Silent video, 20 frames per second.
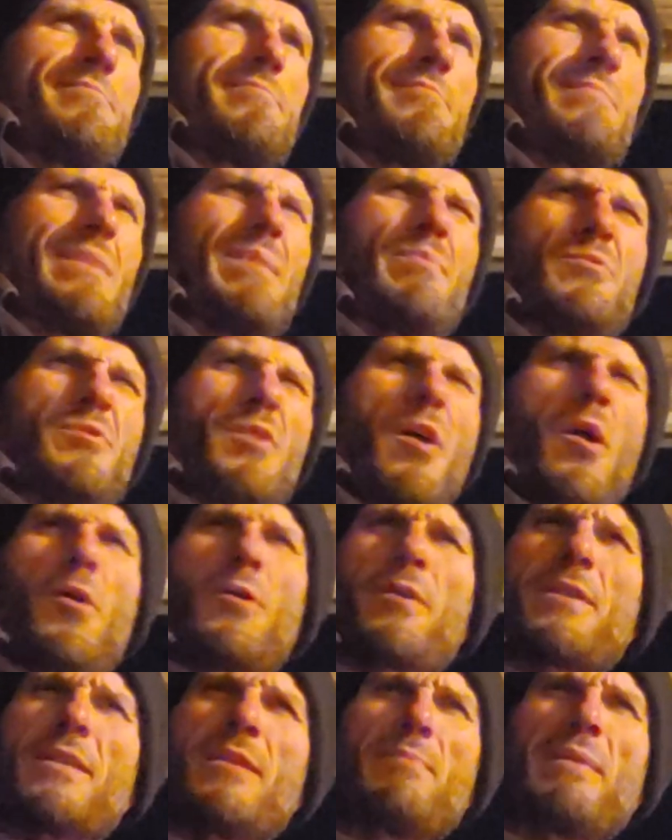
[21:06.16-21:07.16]
people
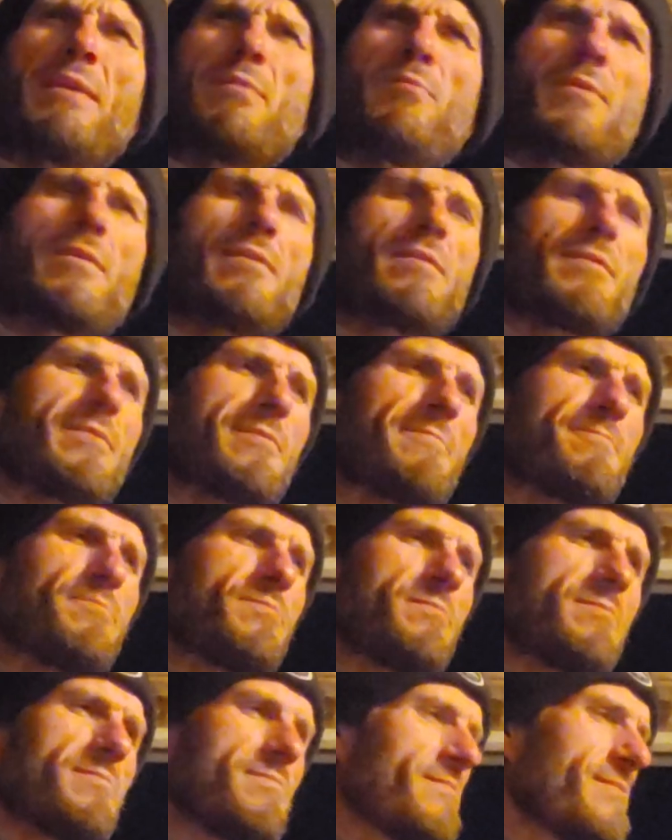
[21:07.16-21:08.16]
targeting me with
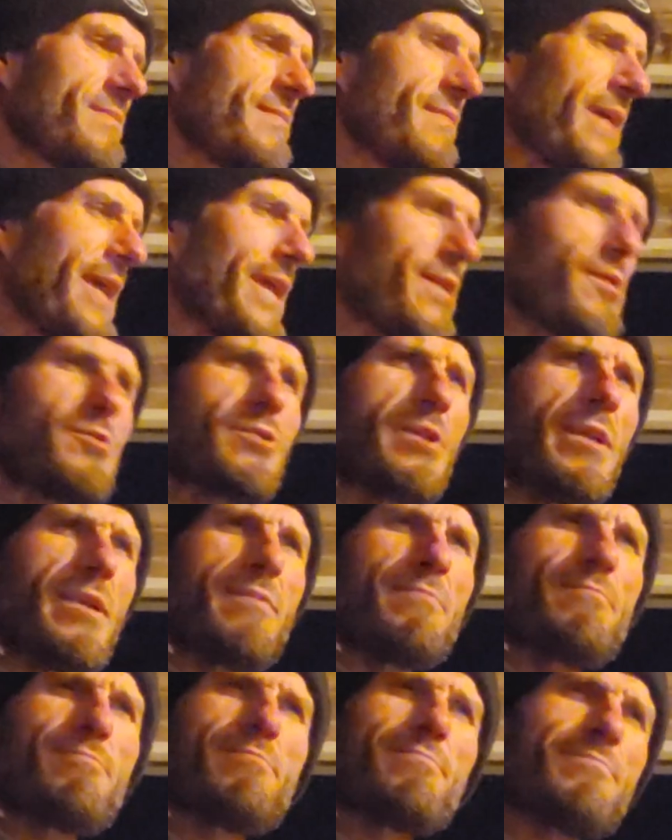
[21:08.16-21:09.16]

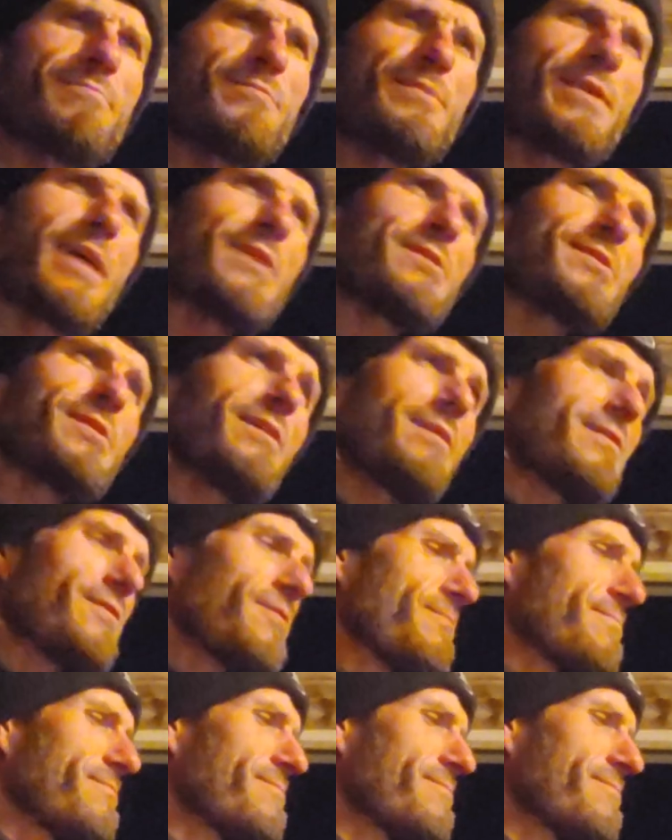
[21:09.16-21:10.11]
energy, Tesla,